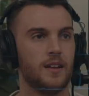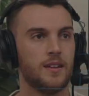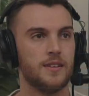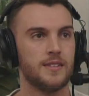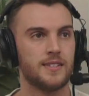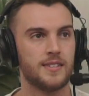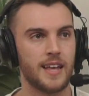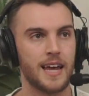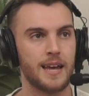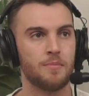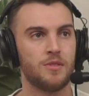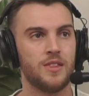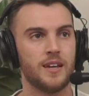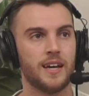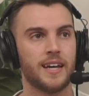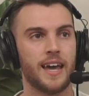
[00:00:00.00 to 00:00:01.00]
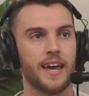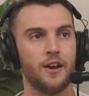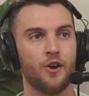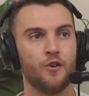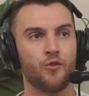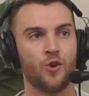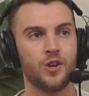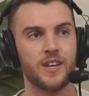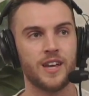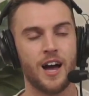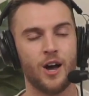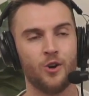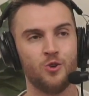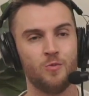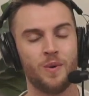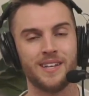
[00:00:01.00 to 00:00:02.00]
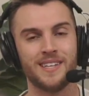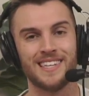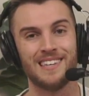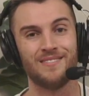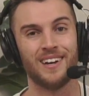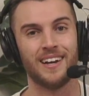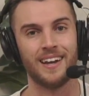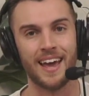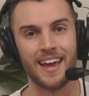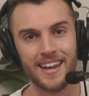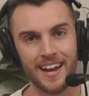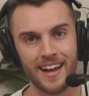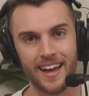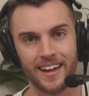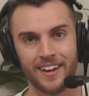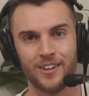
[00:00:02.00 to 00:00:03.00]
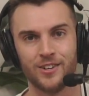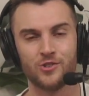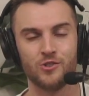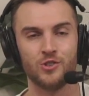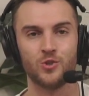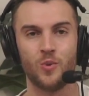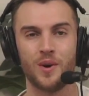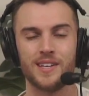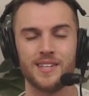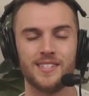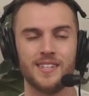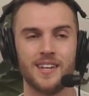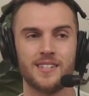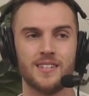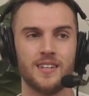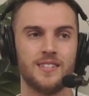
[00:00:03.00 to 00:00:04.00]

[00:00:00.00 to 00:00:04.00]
Same thing again over on Yahoo, but he's even later at 126.